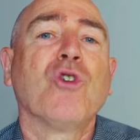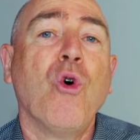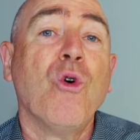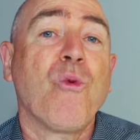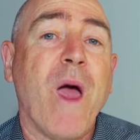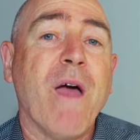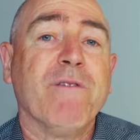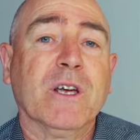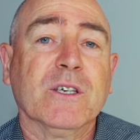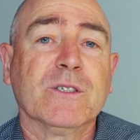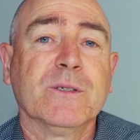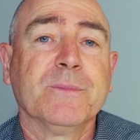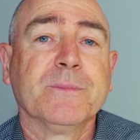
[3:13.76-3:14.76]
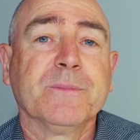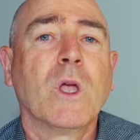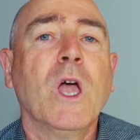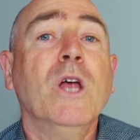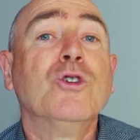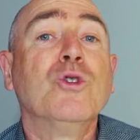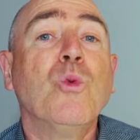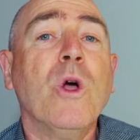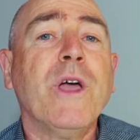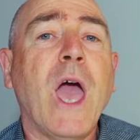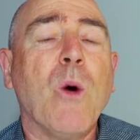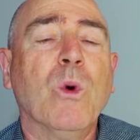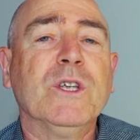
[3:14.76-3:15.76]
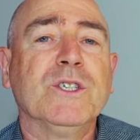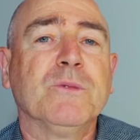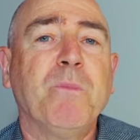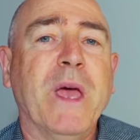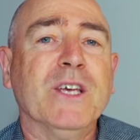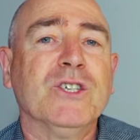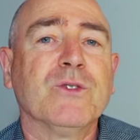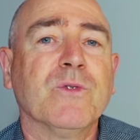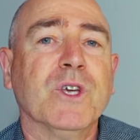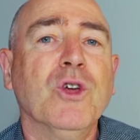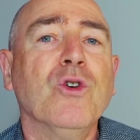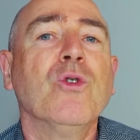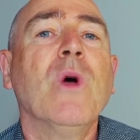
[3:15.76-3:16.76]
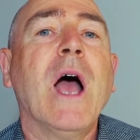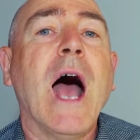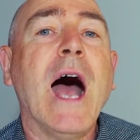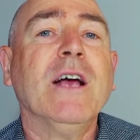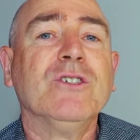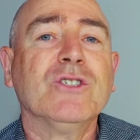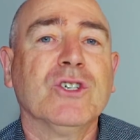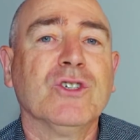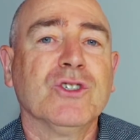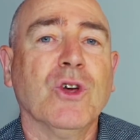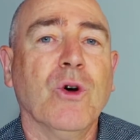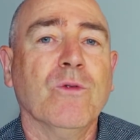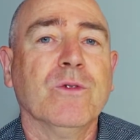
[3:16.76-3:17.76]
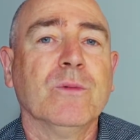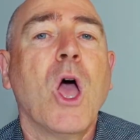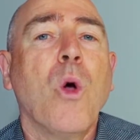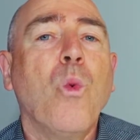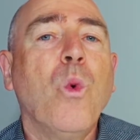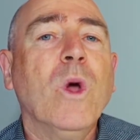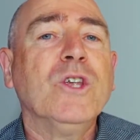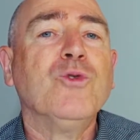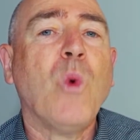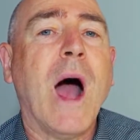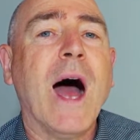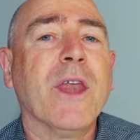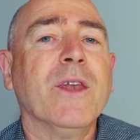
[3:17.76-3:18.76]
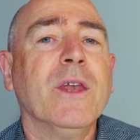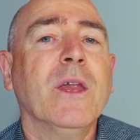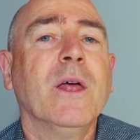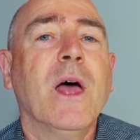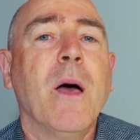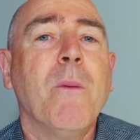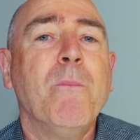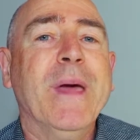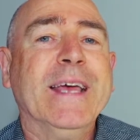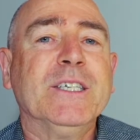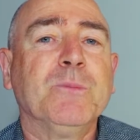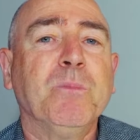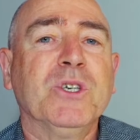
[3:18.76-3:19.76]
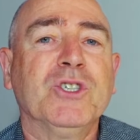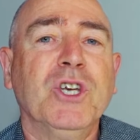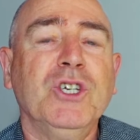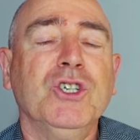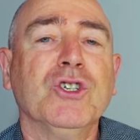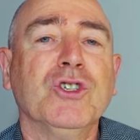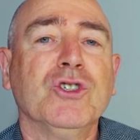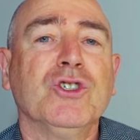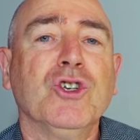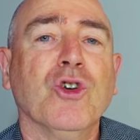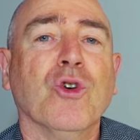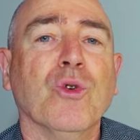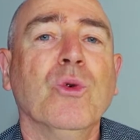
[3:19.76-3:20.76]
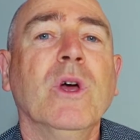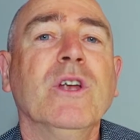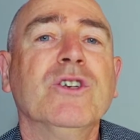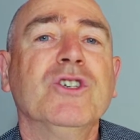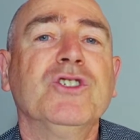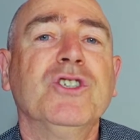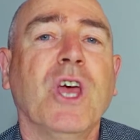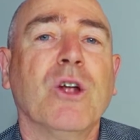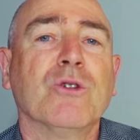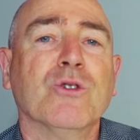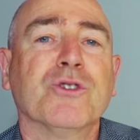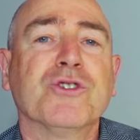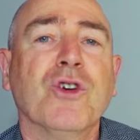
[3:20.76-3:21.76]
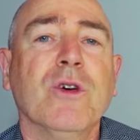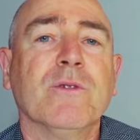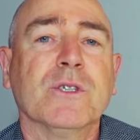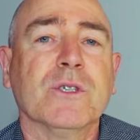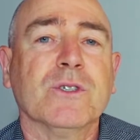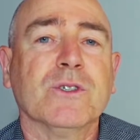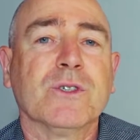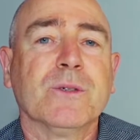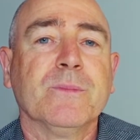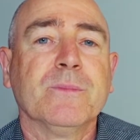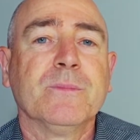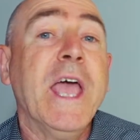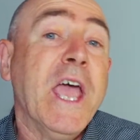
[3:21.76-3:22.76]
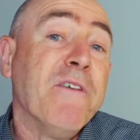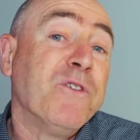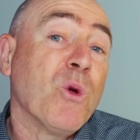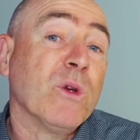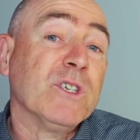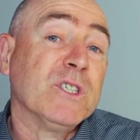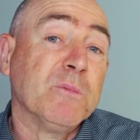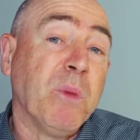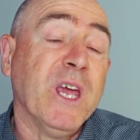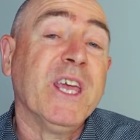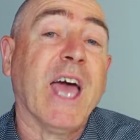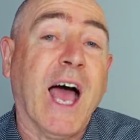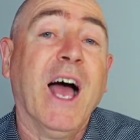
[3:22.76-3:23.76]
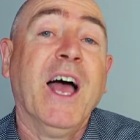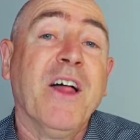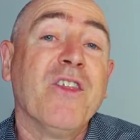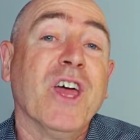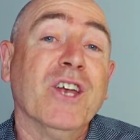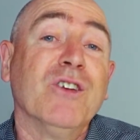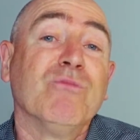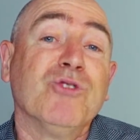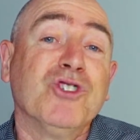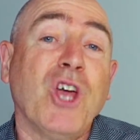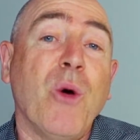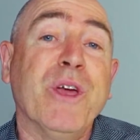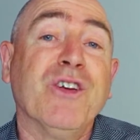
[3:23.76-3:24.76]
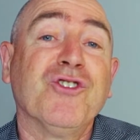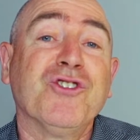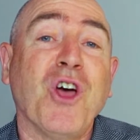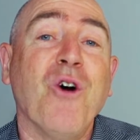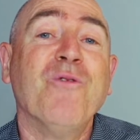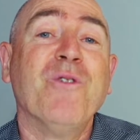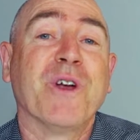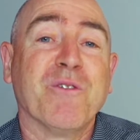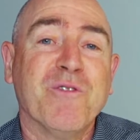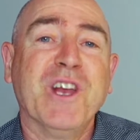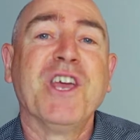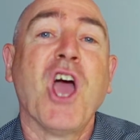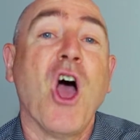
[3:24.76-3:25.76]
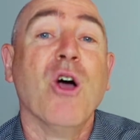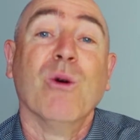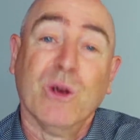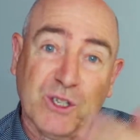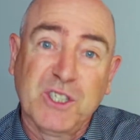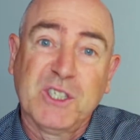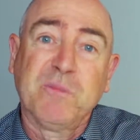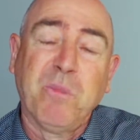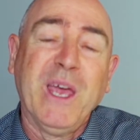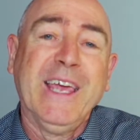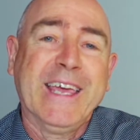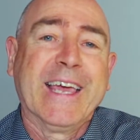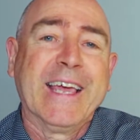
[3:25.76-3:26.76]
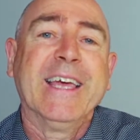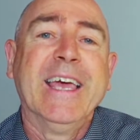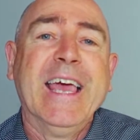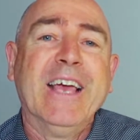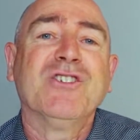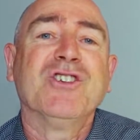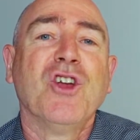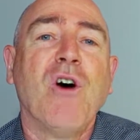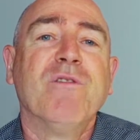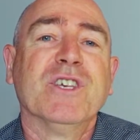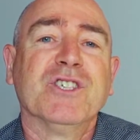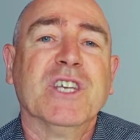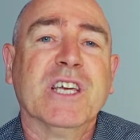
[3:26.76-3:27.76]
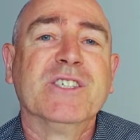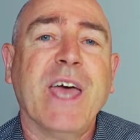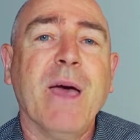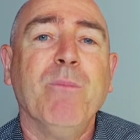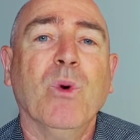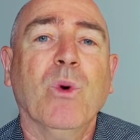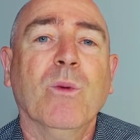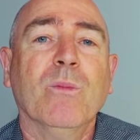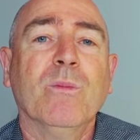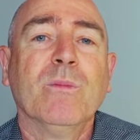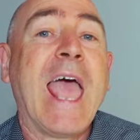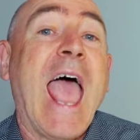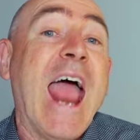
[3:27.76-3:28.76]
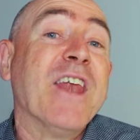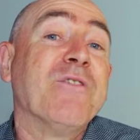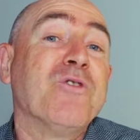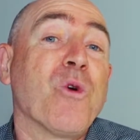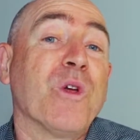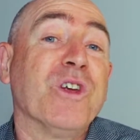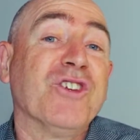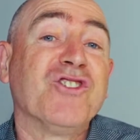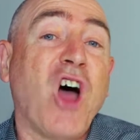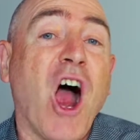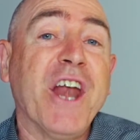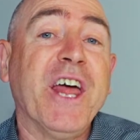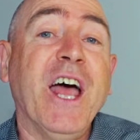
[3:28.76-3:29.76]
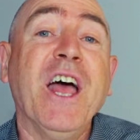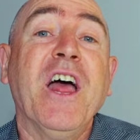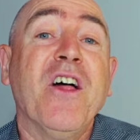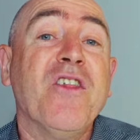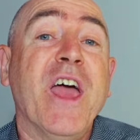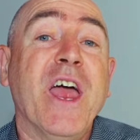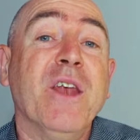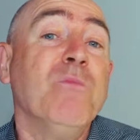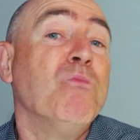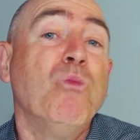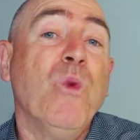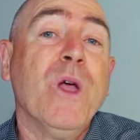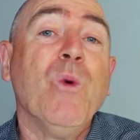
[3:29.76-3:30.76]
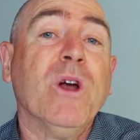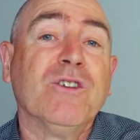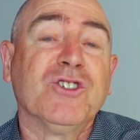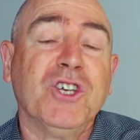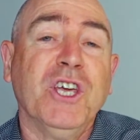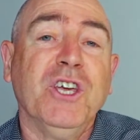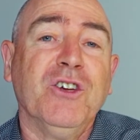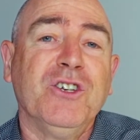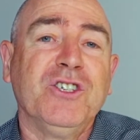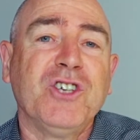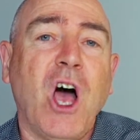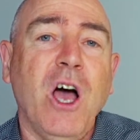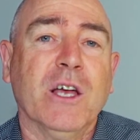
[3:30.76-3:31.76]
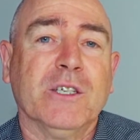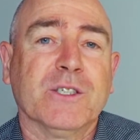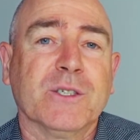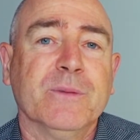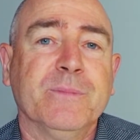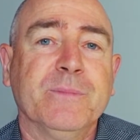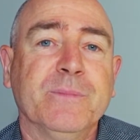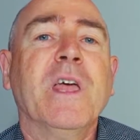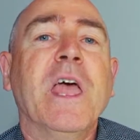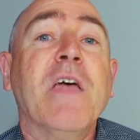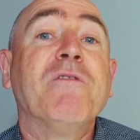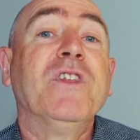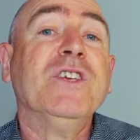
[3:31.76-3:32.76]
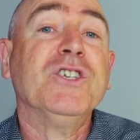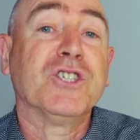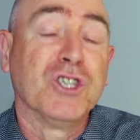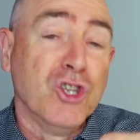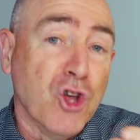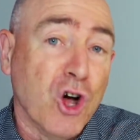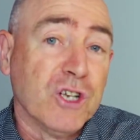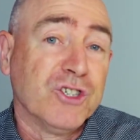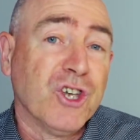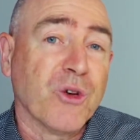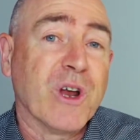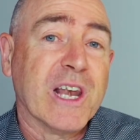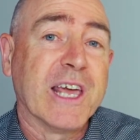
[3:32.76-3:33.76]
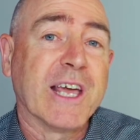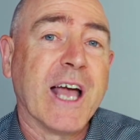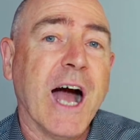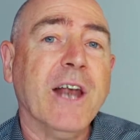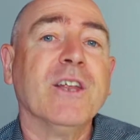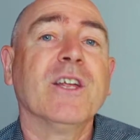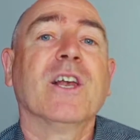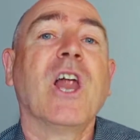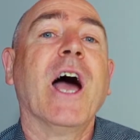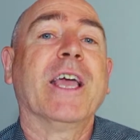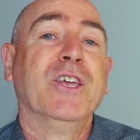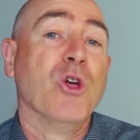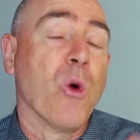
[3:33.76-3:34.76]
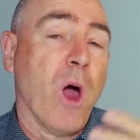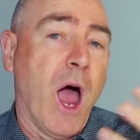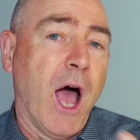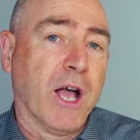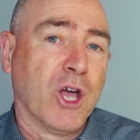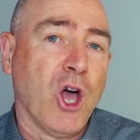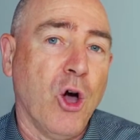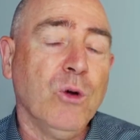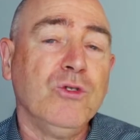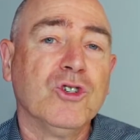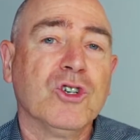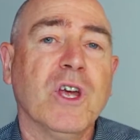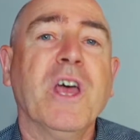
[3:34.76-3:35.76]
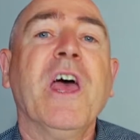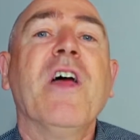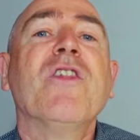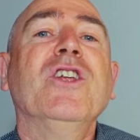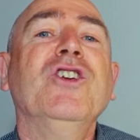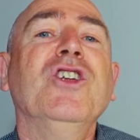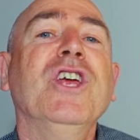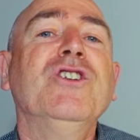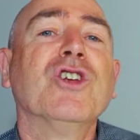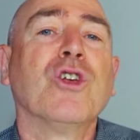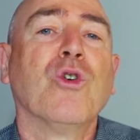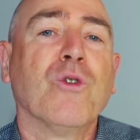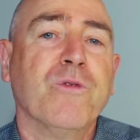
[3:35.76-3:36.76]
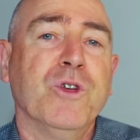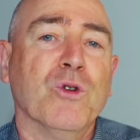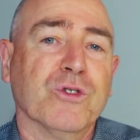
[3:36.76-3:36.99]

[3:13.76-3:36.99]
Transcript: or graphics. To work out which is best for you, ask yourself, which one best positions you to sell your services? If you're a speaker, then showing yourself on a video speaking is an obvious example. And if you're a designer, then we want to see your designs. If this is not so clear-cut, like you're a coach, then you need to look for your